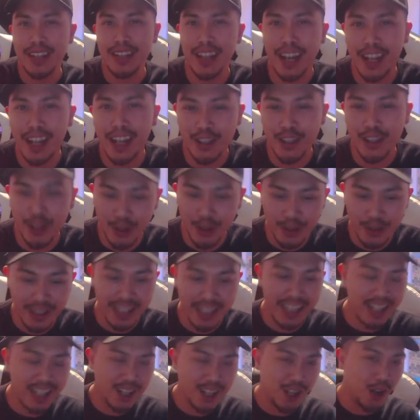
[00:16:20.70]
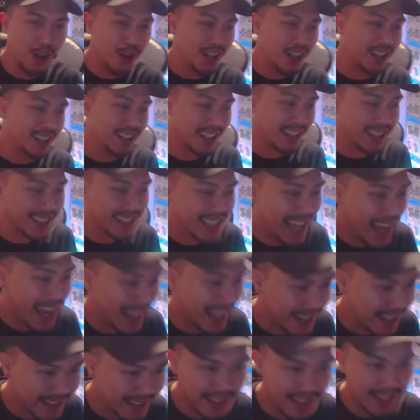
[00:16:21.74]
they're gonna do? They're gonna go to their
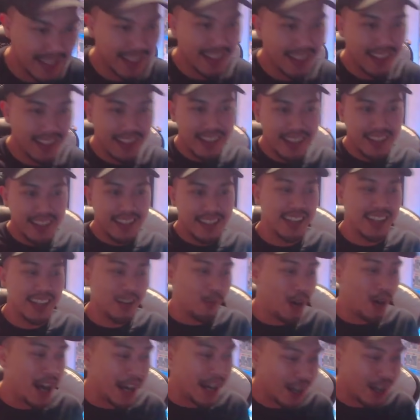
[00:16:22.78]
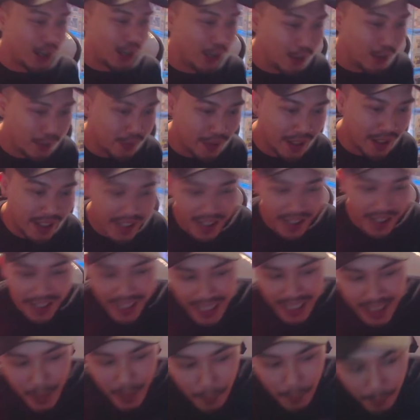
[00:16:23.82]
desk. They're gonna walk over
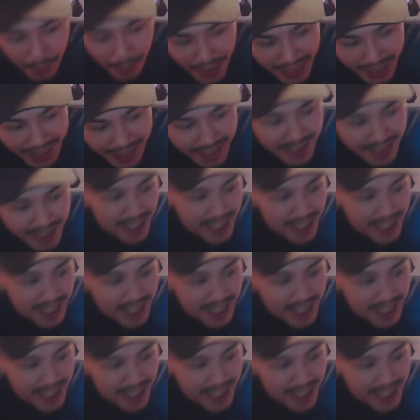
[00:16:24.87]
in the big